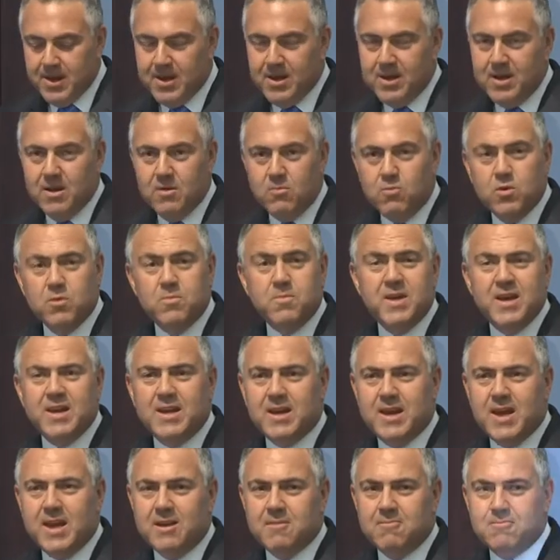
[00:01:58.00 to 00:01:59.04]
Uh, we'll meet
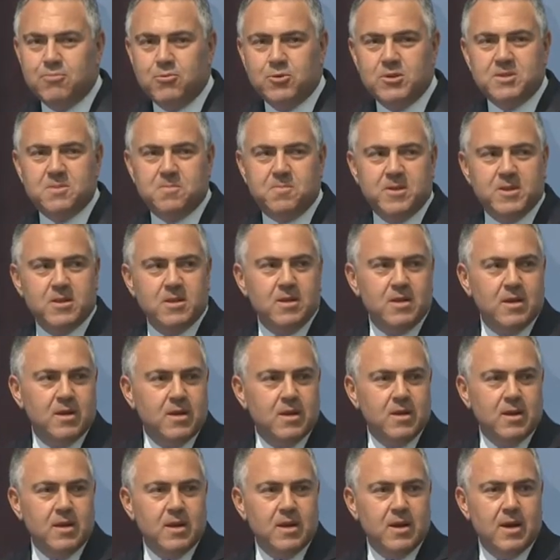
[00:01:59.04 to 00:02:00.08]
again in Brisbane
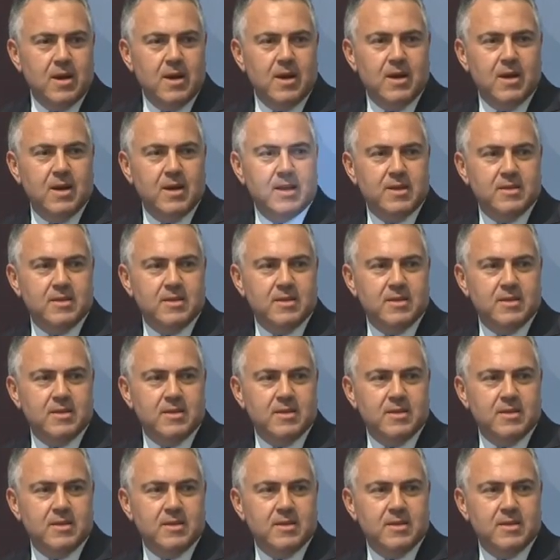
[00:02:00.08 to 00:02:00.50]
uh,